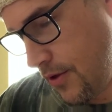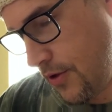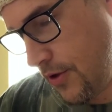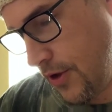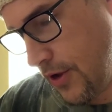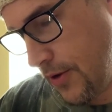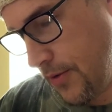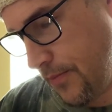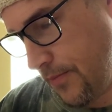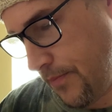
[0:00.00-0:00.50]

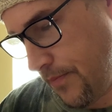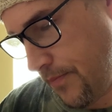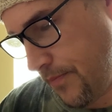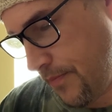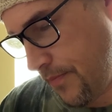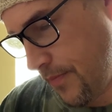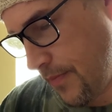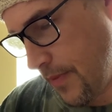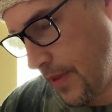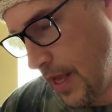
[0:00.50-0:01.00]
So,
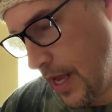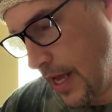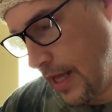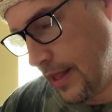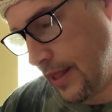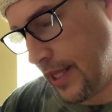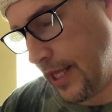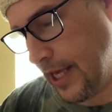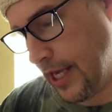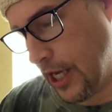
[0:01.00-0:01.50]

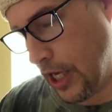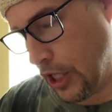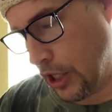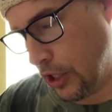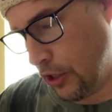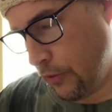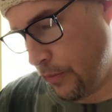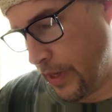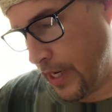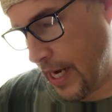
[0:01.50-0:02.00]
The
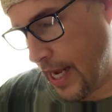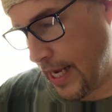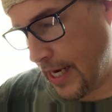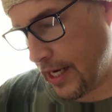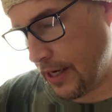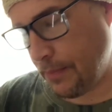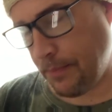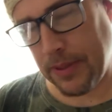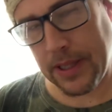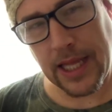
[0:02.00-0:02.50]

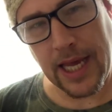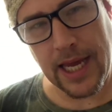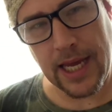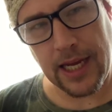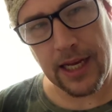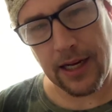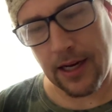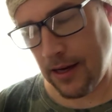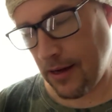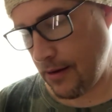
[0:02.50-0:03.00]
Illuminated
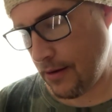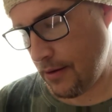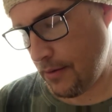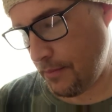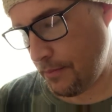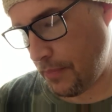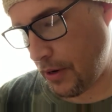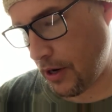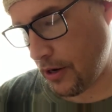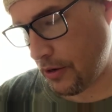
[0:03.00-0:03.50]
Plain,
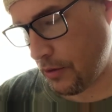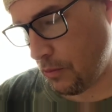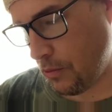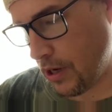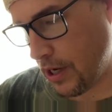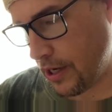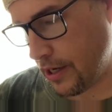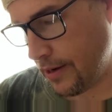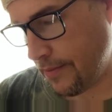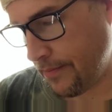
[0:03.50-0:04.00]
Part
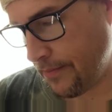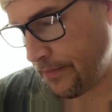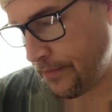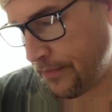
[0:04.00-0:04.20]
1.